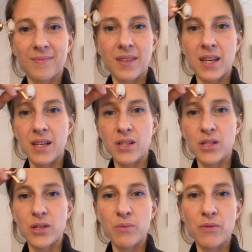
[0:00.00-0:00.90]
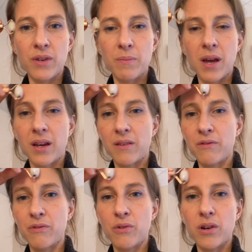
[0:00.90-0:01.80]
And just moving back and
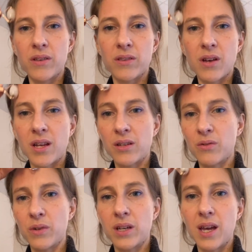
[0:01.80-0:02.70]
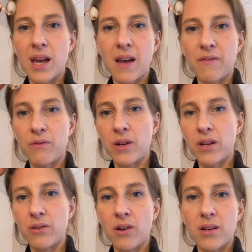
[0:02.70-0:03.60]
forth, kind of going halfway
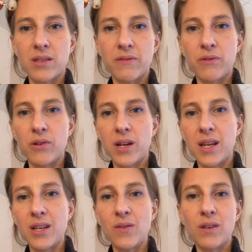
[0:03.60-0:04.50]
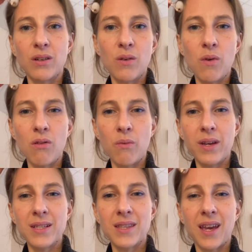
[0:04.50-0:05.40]
across the forehead, and you can go all the way
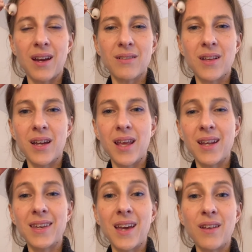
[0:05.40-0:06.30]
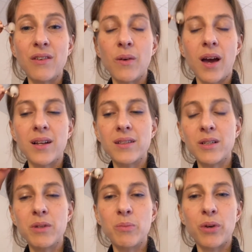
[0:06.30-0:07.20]
into the hairline. And again, if you add a little
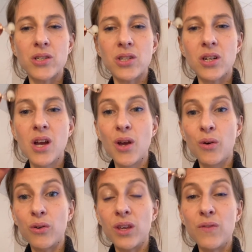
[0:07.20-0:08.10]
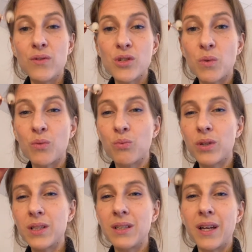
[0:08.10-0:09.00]
bit of pressure, or even just with
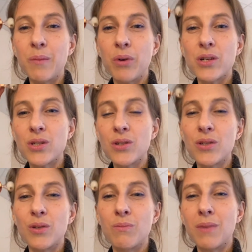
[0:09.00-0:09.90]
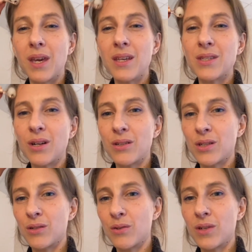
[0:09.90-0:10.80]
really light pressure, you may start
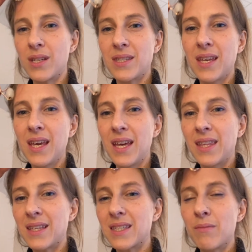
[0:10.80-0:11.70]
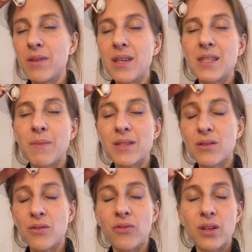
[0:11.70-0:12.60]
to notice that some of these
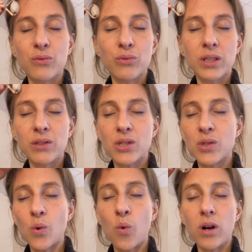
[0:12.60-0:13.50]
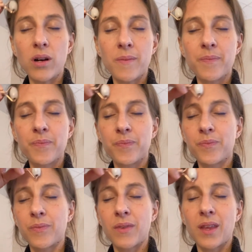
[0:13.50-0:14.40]
muscles feel really sore
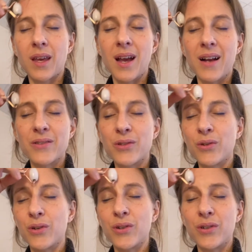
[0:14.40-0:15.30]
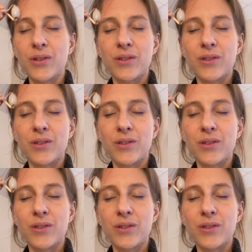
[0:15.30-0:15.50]
as you're